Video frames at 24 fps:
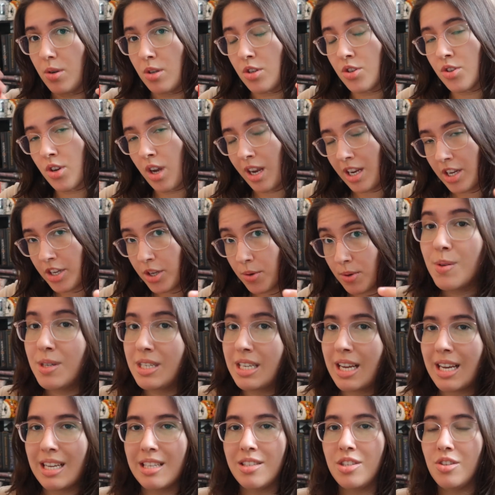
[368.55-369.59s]
is trying to
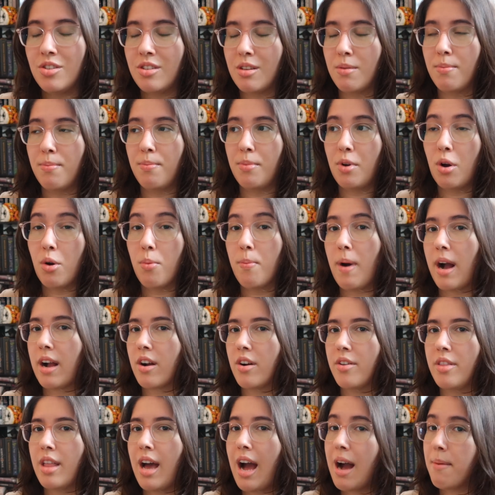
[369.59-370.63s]
entice you to go
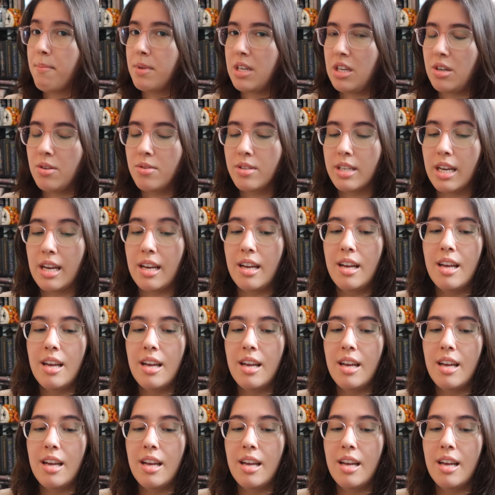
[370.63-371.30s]
back on the app and use it.